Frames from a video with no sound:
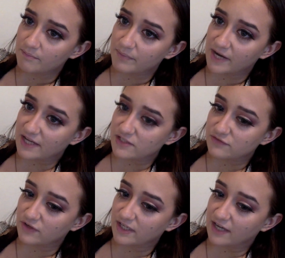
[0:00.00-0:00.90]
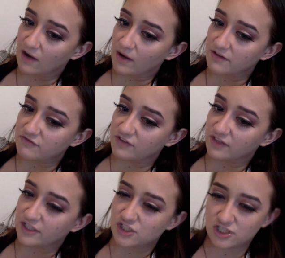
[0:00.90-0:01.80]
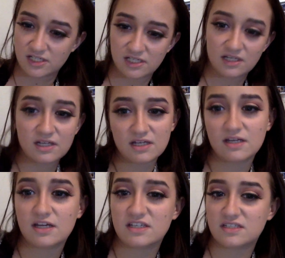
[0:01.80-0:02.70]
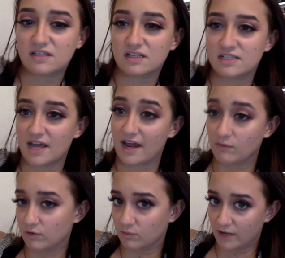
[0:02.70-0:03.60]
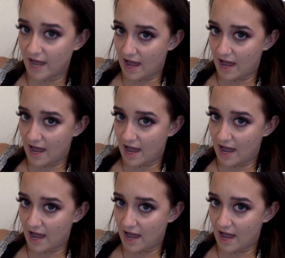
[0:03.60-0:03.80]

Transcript: but as of right now, I feel like she is content with what